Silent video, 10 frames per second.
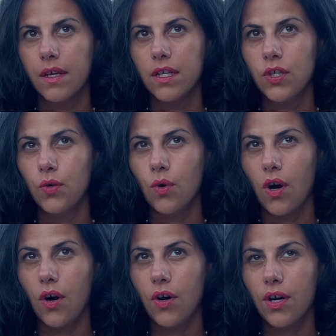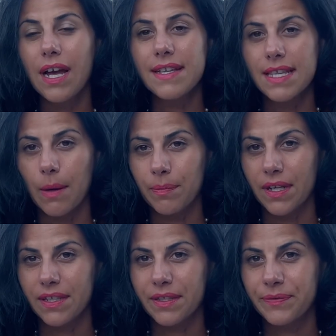you are accepting
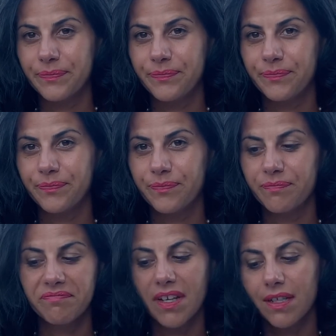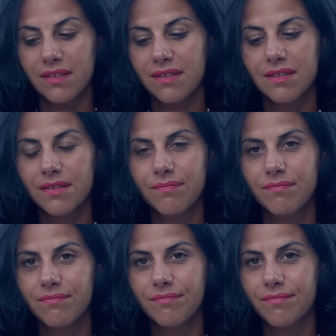it, that
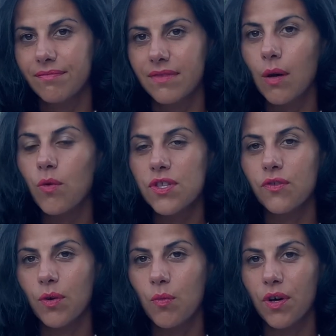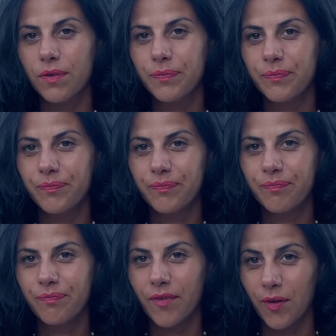that was not the one.
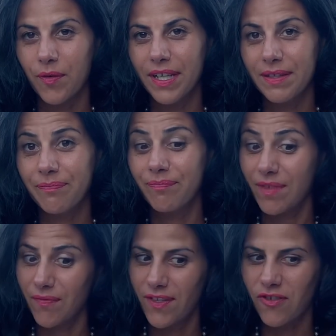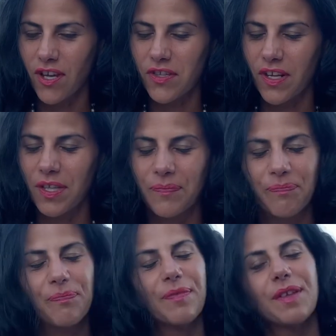All right, if it's resonate.
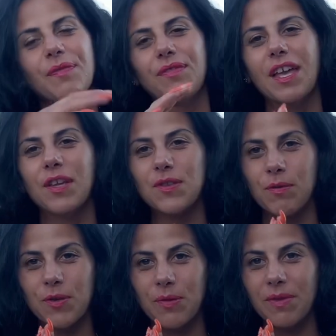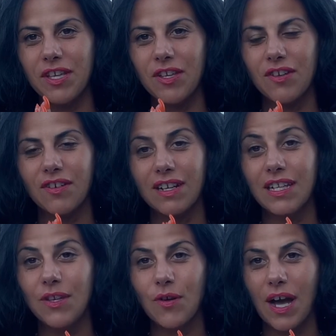Thank you so much for being here,
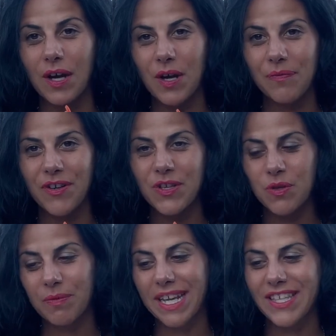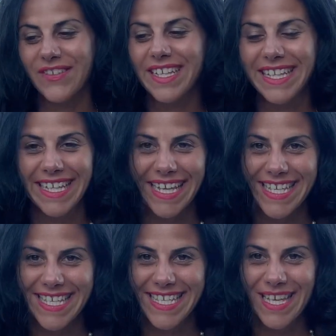Leo. I come very soon in the next meeting. Take care,
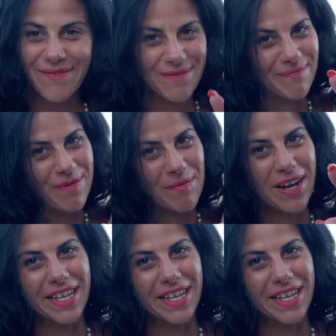stay safe, and bye-bye.